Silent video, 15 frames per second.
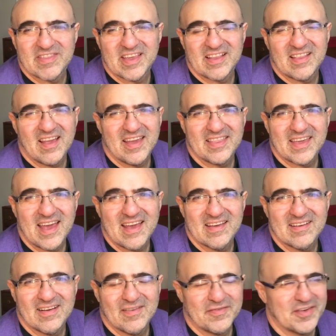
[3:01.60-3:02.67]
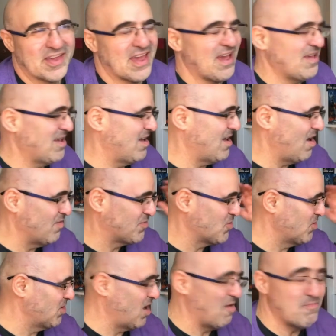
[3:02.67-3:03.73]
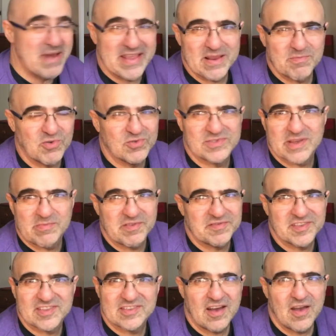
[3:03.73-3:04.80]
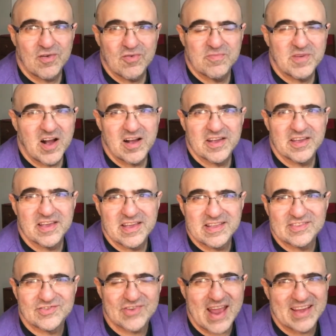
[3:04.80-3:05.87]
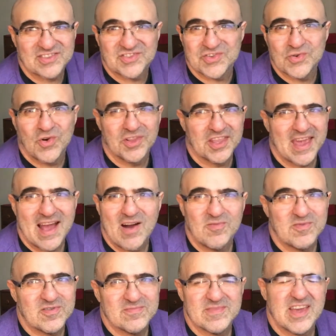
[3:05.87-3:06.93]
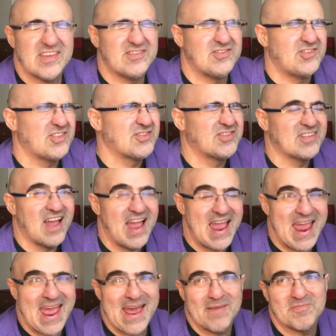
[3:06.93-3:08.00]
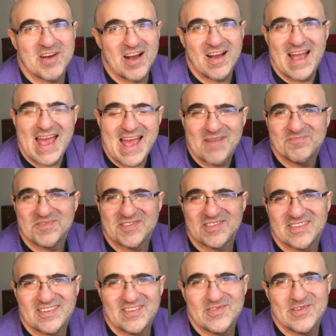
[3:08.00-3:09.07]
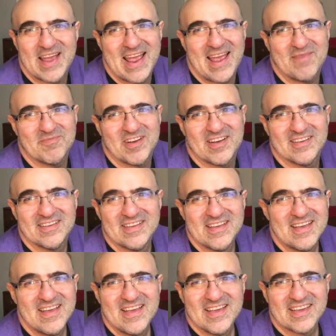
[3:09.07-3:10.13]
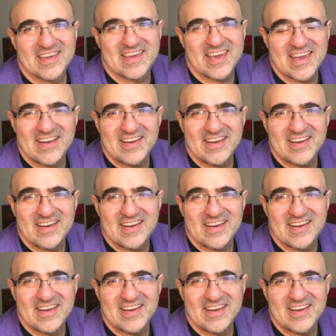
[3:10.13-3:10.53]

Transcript: like that. I forget. I made a balls up of the title, but track 2 on the album is just a hammer, absolute hammer, killer